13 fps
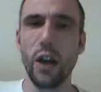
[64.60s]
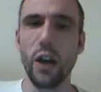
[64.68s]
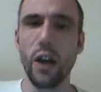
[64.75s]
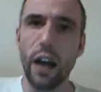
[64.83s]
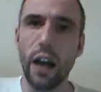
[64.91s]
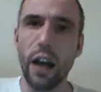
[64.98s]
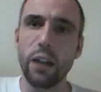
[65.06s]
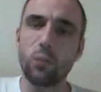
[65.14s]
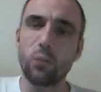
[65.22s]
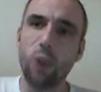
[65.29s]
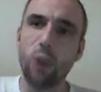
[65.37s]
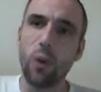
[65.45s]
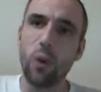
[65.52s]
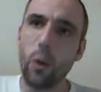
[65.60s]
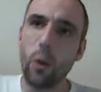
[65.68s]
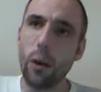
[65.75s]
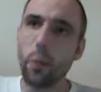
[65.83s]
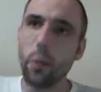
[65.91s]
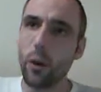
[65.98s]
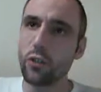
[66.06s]
and it was only when a
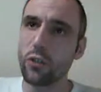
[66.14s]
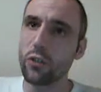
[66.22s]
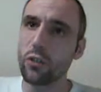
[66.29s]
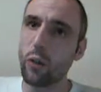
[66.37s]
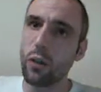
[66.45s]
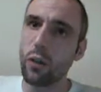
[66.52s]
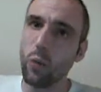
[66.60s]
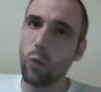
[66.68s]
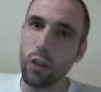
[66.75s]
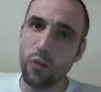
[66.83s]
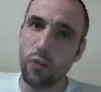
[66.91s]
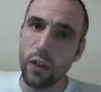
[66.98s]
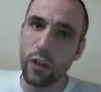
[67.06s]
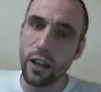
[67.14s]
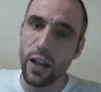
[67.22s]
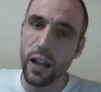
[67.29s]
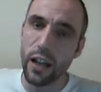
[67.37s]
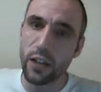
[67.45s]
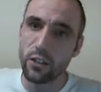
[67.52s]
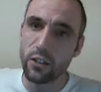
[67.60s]
person went willfully
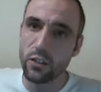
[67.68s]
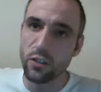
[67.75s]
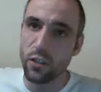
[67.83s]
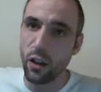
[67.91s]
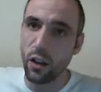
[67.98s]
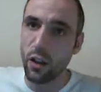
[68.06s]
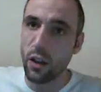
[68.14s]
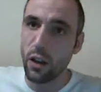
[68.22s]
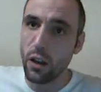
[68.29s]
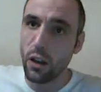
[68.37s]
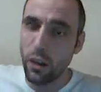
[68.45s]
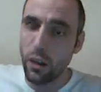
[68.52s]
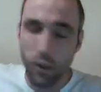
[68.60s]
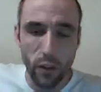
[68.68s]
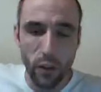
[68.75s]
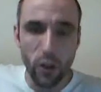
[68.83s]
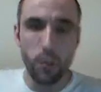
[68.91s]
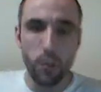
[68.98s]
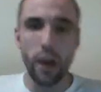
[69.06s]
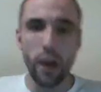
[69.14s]
against the
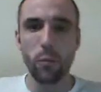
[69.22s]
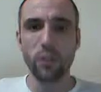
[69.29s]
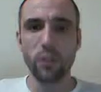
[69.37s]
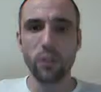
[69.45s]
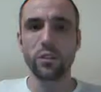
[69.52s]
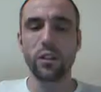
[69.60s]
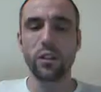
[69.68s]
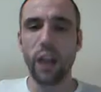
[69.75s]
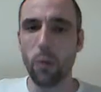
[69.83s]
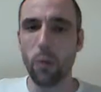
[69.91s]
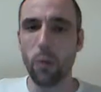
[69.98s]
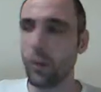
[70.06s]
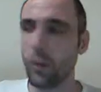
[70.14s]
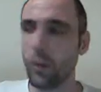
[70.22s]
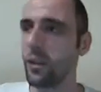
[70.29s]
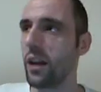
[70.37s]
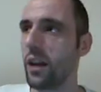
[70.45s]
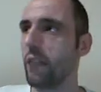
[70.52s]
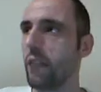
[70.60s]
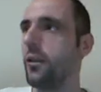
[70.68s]
commandments that they were put to
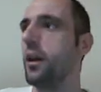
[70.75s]
death.